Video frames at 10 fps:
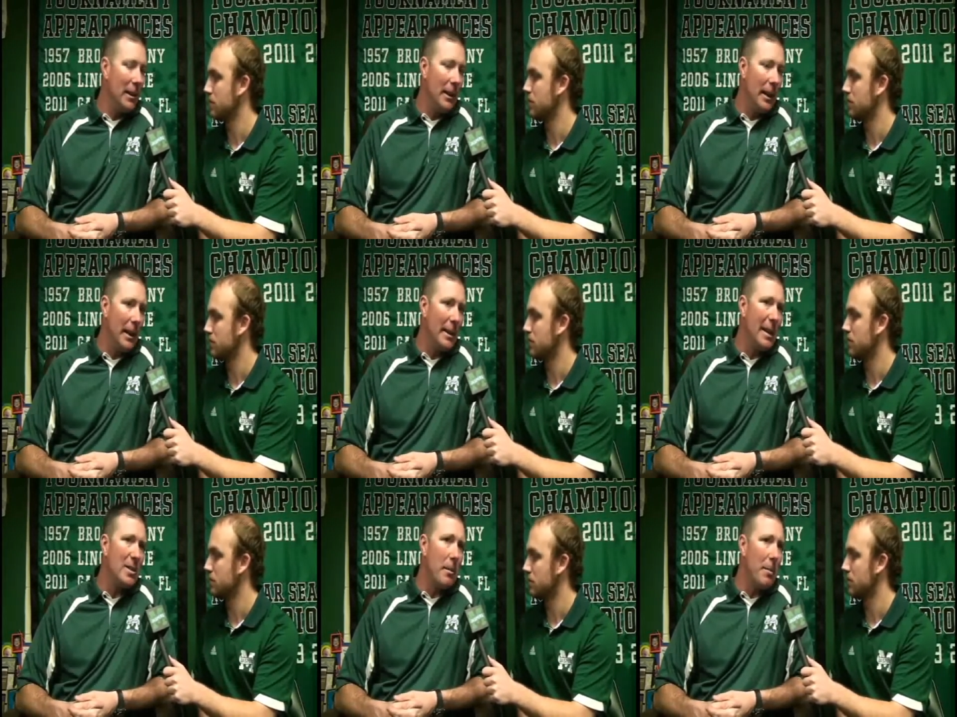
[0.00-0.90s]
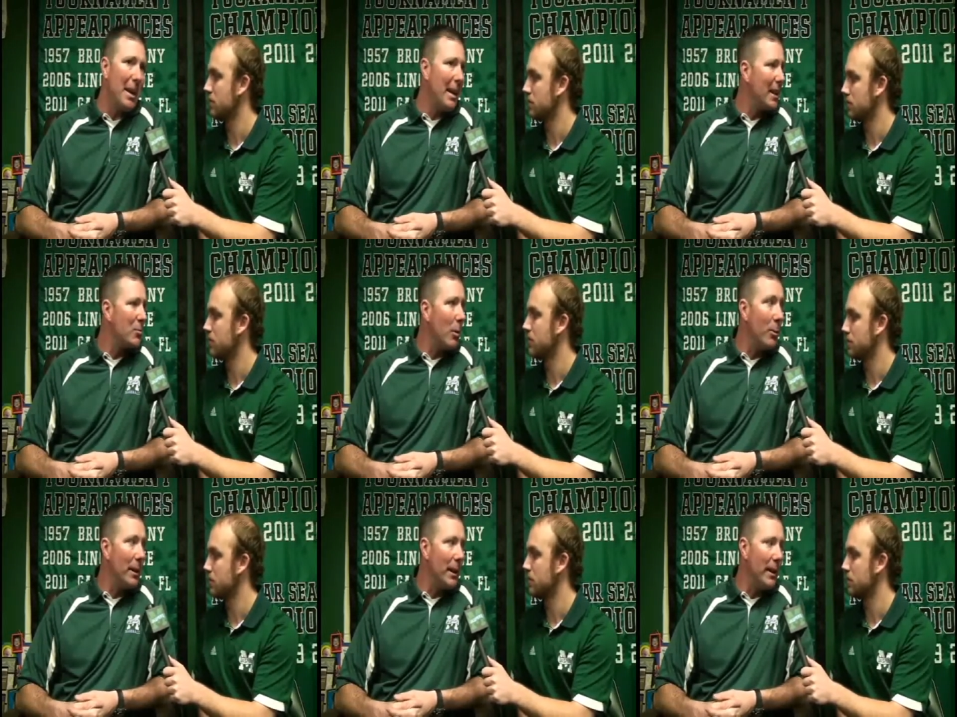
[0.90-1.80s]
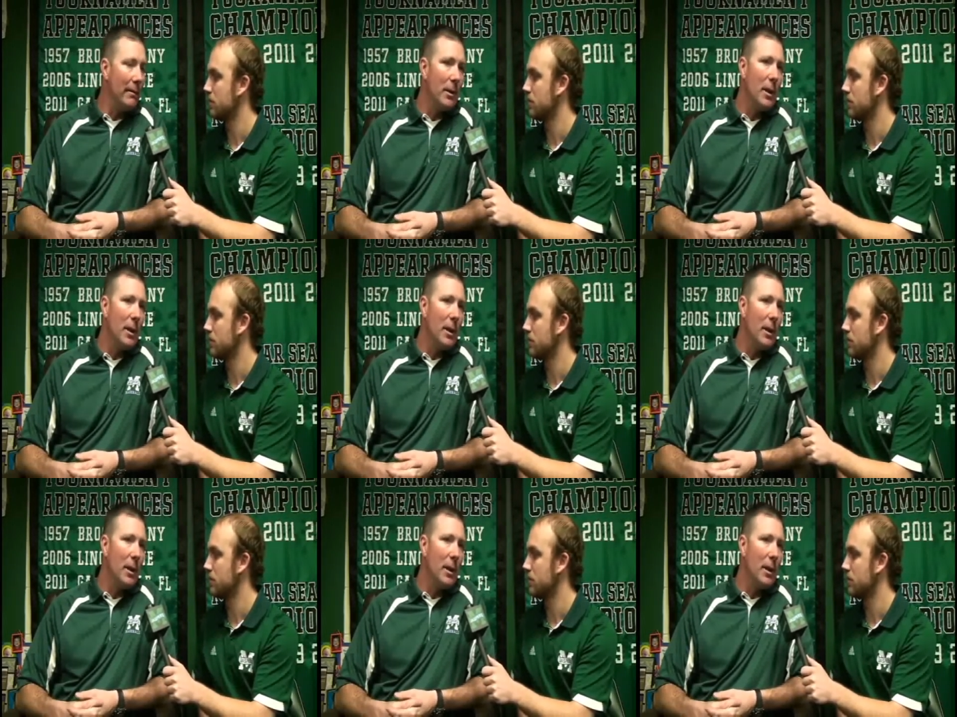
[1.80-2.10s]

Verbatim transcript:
Speaker 1: uh, and get some big hits when we need it.